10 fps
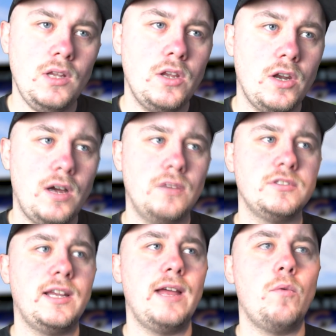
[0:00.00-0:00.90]
you know I was
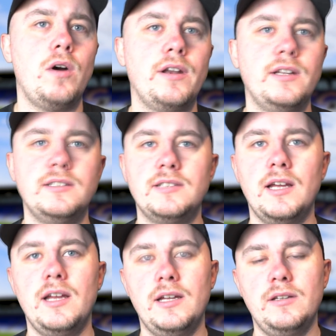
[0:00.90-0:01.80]
at that one and
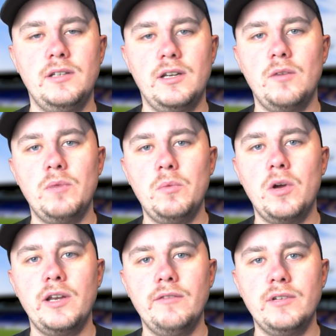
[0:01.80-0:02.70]
uh, you know we
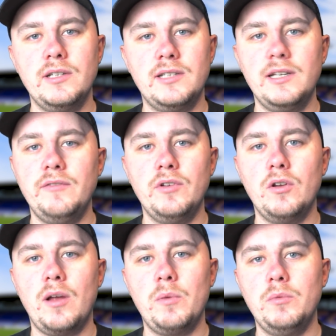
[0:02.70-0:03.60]
weren't even it didn't even
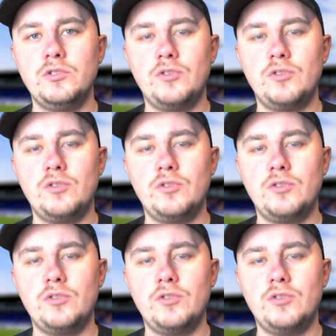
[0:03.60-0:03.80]
look like we were